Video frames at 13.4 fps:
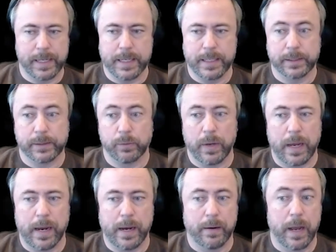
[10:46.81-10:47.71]

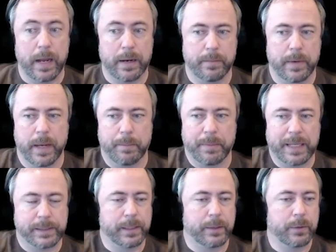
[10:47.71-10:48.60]
I'm
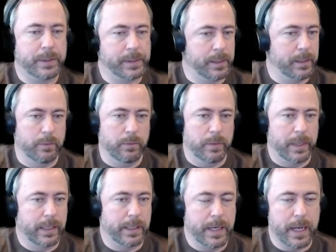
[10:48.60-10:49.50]
guessing, is it
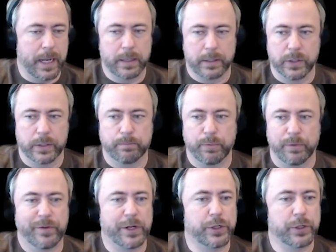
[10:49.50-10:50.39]
like a good
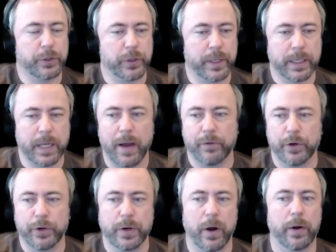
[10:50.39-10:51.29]
professional looking
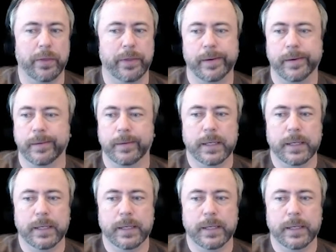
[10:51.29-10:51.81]
cover? Are there,